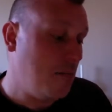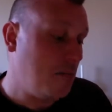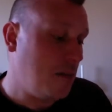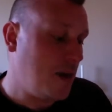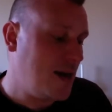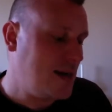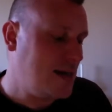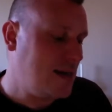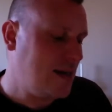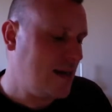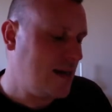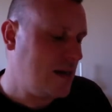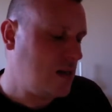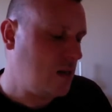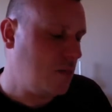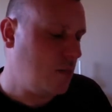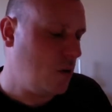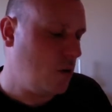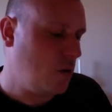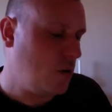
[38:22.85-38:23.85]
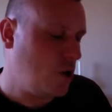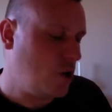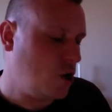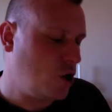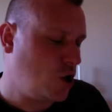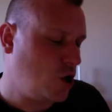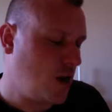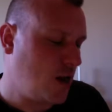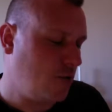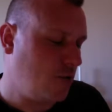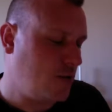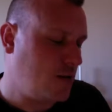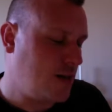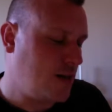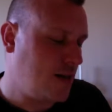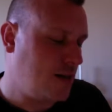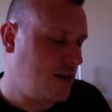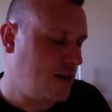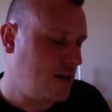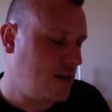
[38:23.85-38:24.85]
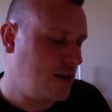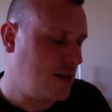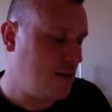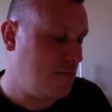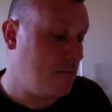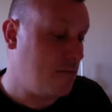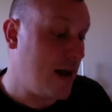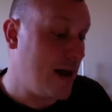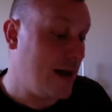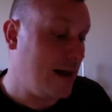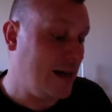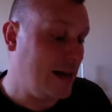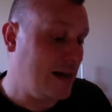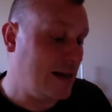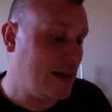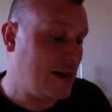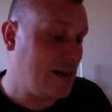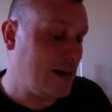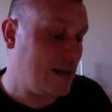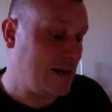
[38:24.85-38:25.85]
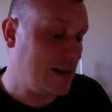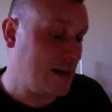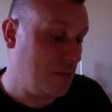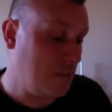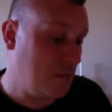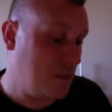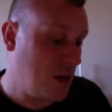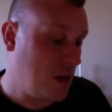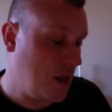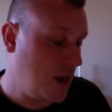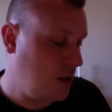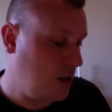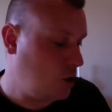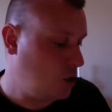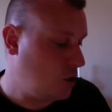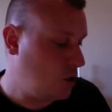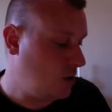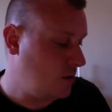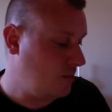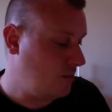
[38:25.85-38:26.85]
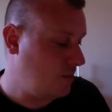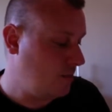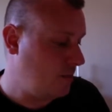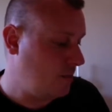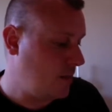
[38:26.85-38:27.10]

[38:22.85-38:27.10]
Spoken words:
placing it upon chakra centers that may need stimulation.